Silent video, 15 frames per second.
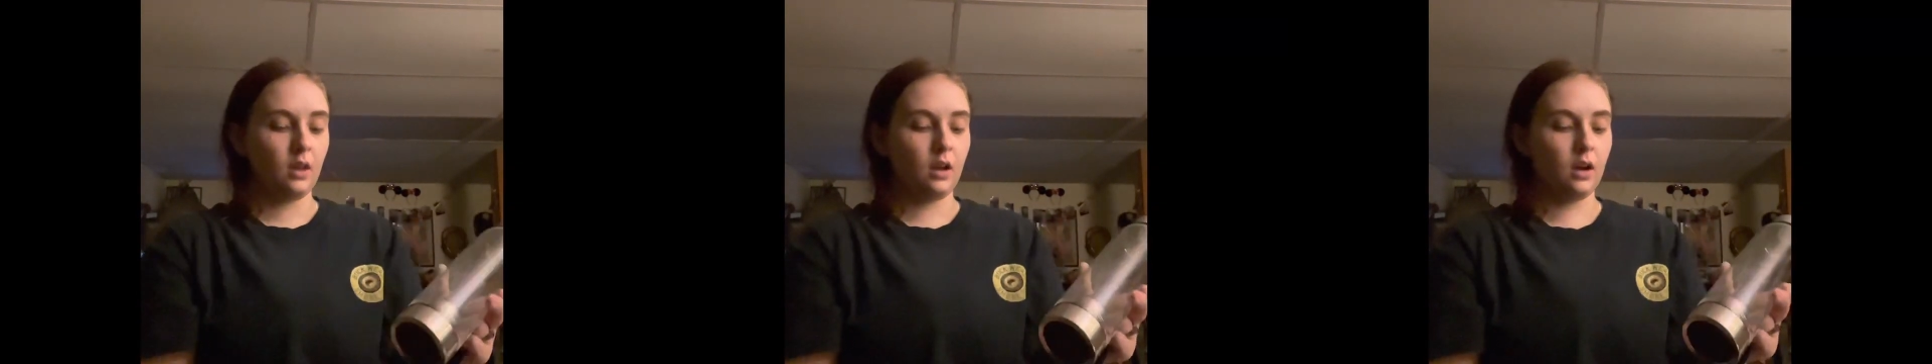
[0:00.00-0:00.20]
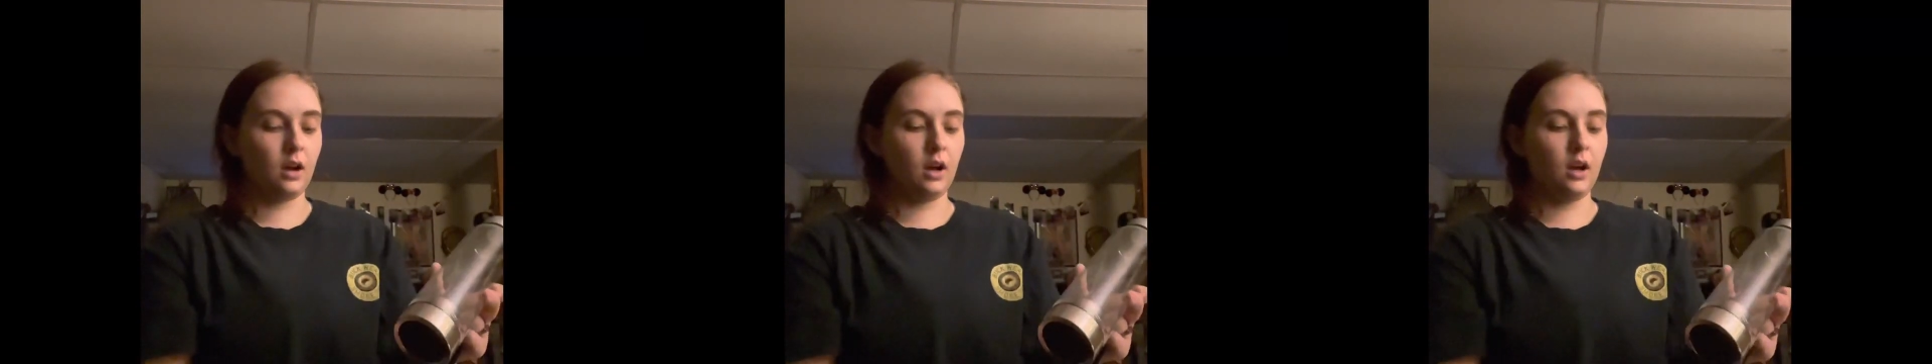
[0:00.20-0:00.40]

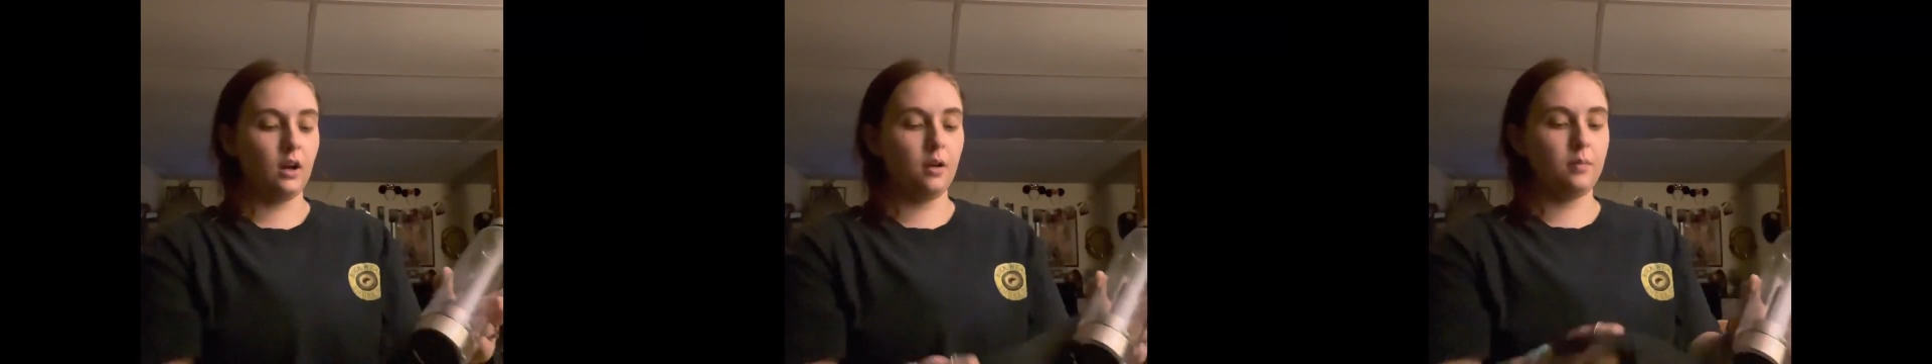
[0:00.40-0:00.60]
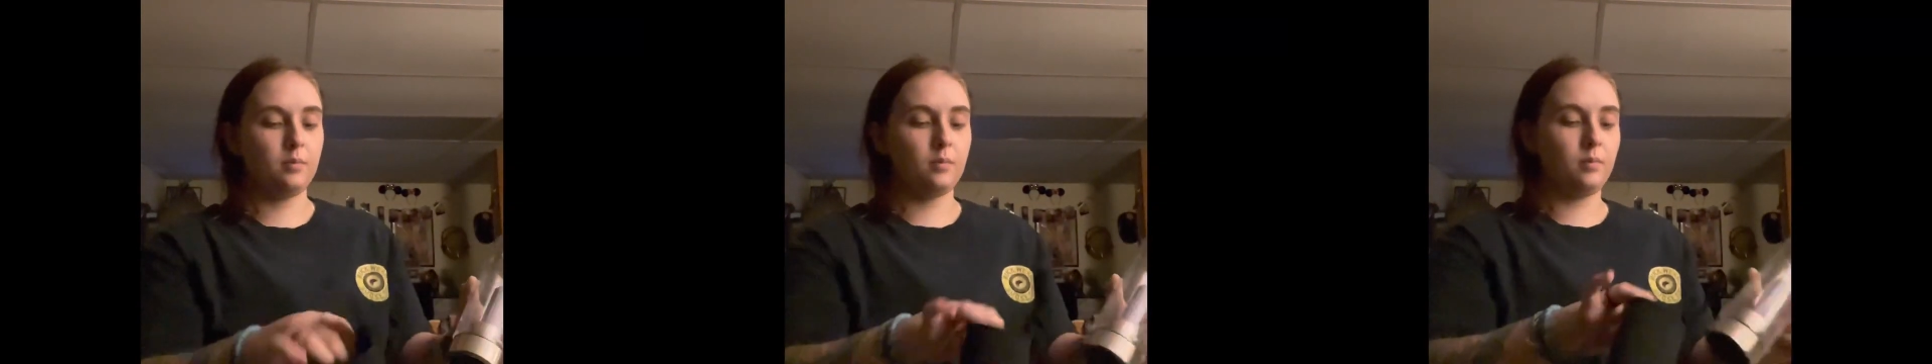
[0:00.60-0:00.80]

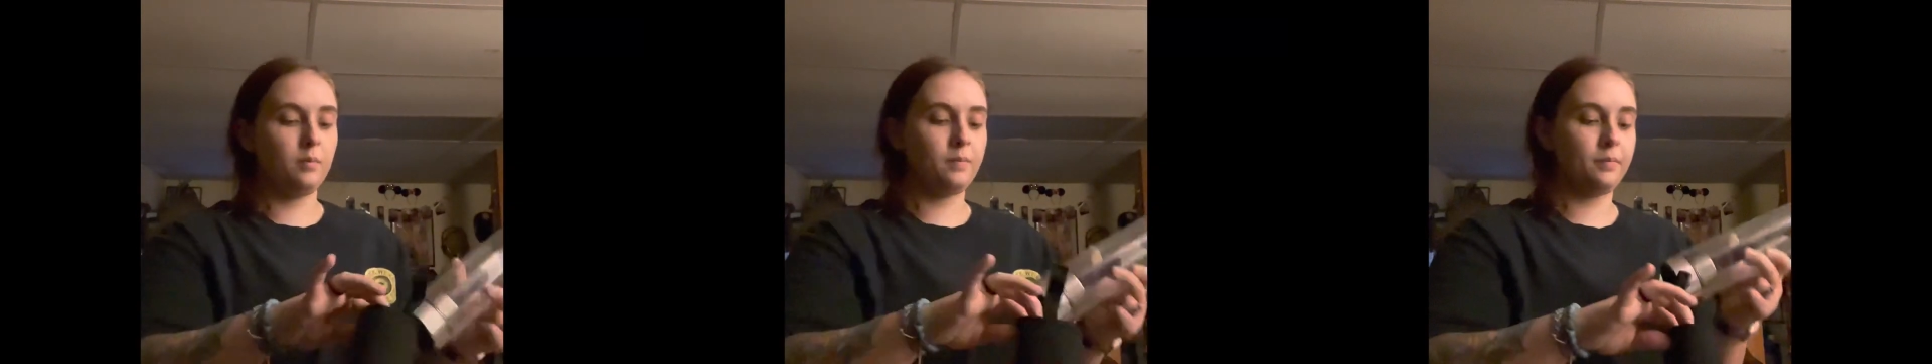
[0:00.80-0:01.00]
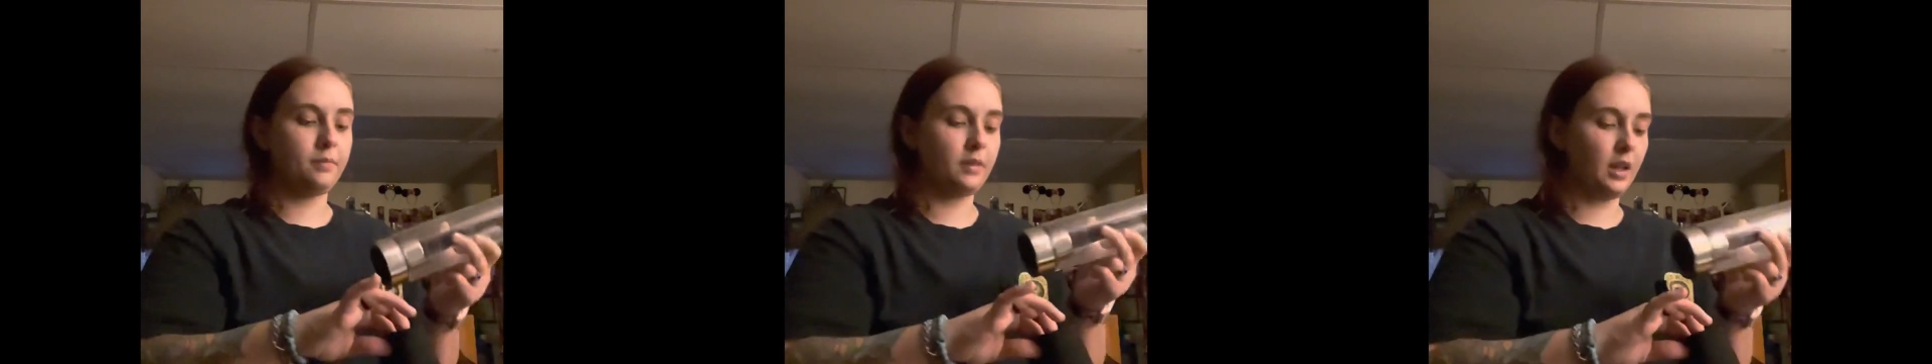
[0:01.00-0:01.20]
Um,
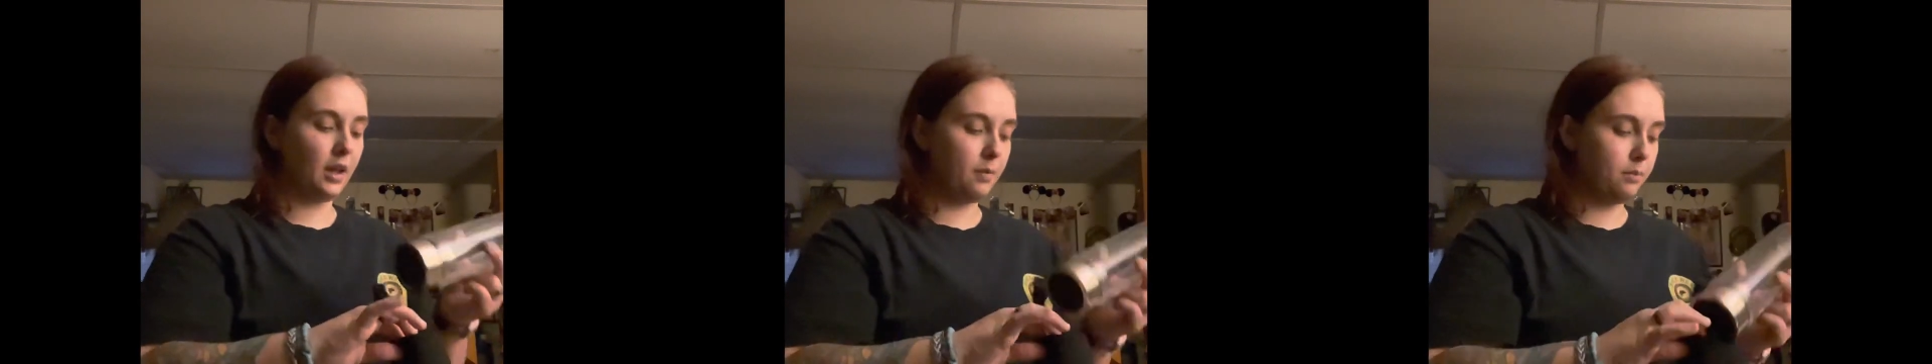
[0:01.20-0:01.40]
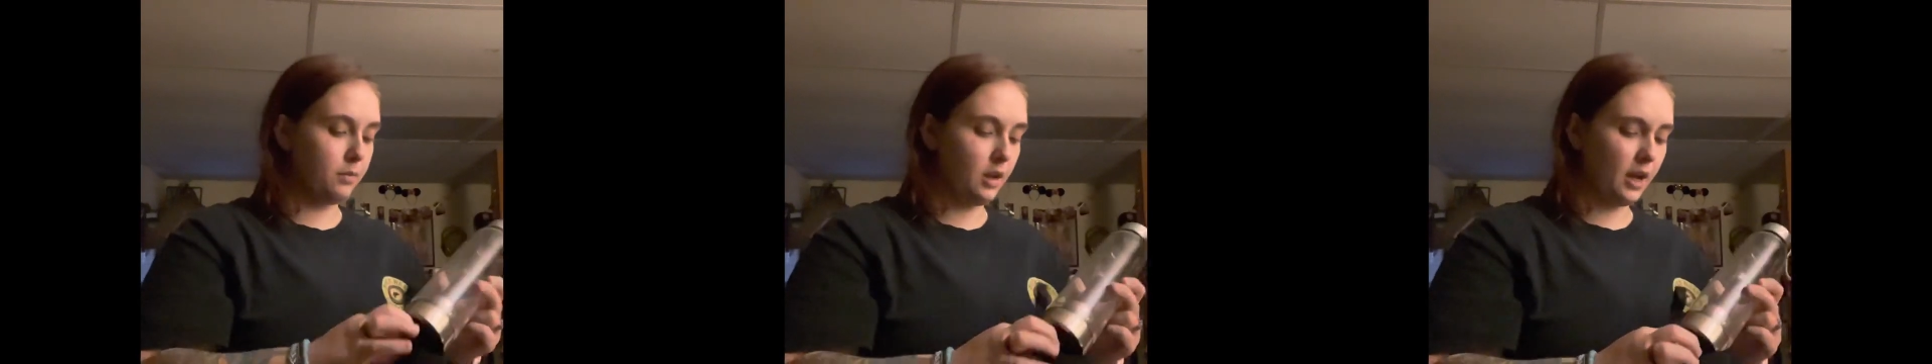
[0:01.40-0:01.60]
and